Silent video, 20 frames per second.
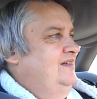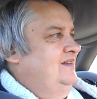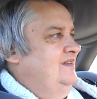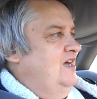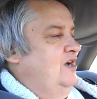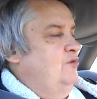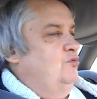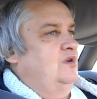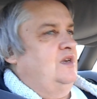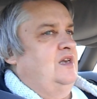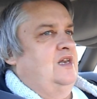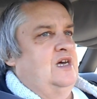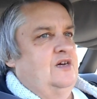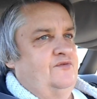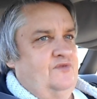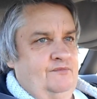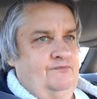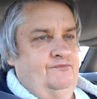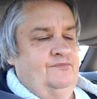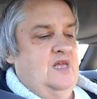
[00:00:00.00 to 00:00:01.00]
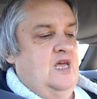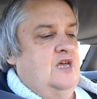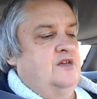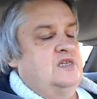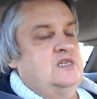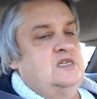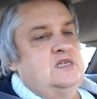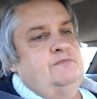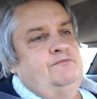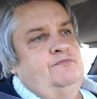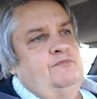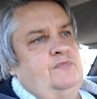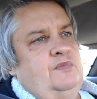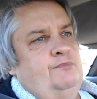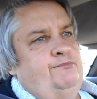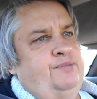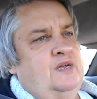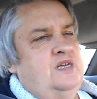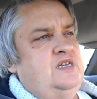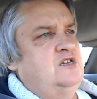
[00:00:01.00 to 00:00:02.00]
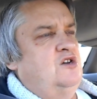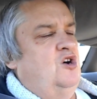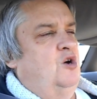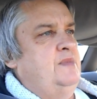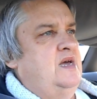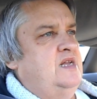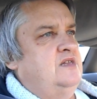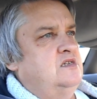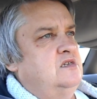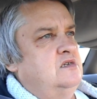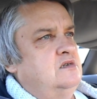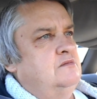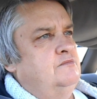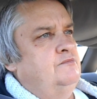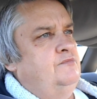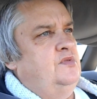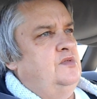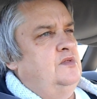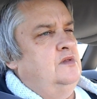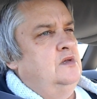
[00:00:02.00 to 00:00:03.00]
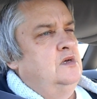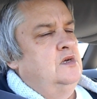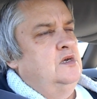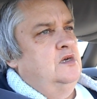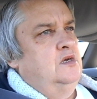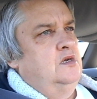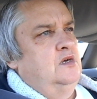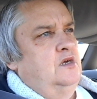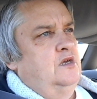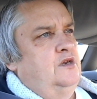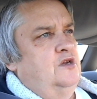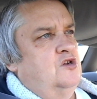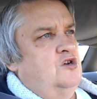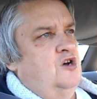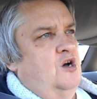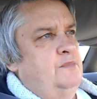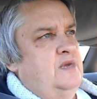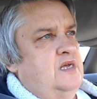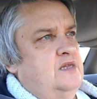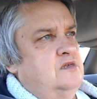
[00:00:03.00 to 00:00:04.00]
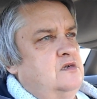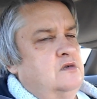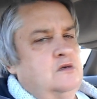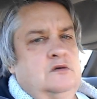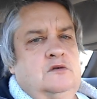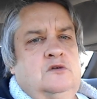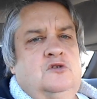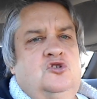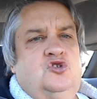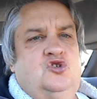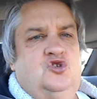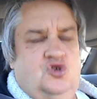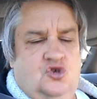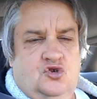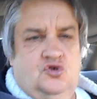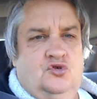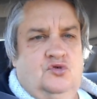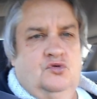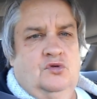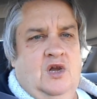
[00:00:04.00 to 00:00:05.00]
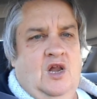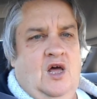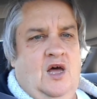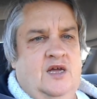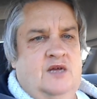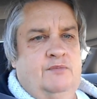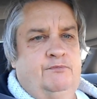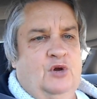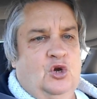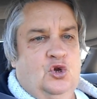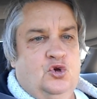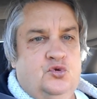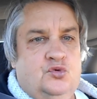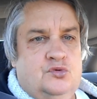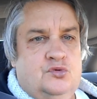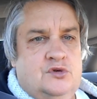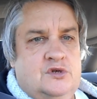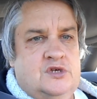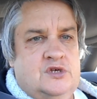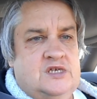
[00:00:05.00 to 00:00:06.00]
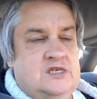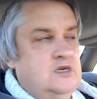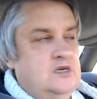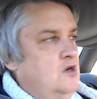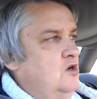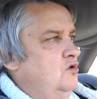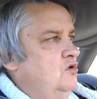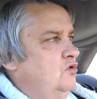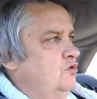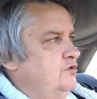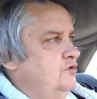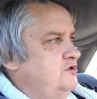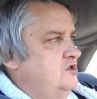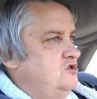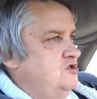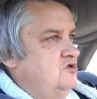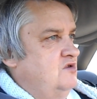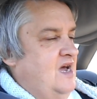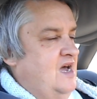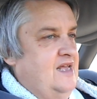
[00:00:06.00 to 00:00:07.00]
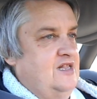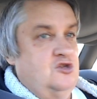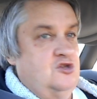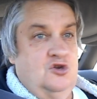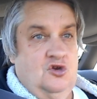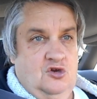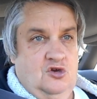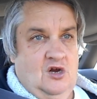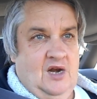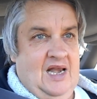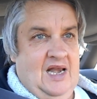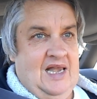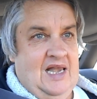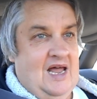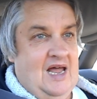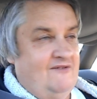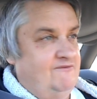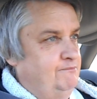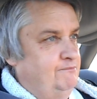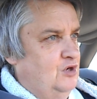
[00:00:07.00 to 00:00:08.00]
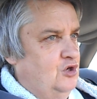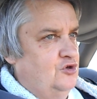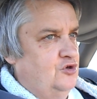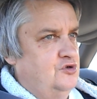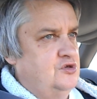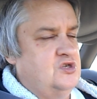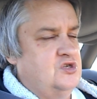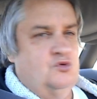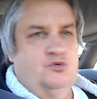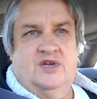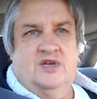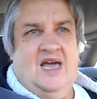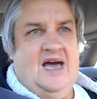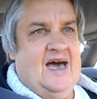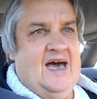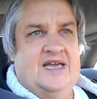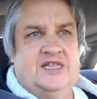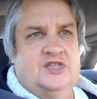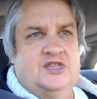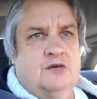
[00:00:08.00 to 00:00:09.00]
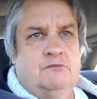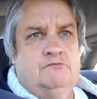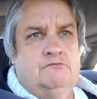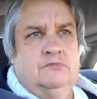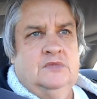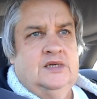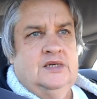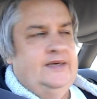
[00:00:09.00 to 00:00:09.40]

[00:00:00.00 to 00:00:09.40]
They will love them. Now, please comment in the comment. Do you like balloons, or do you love balloons, or you hate them?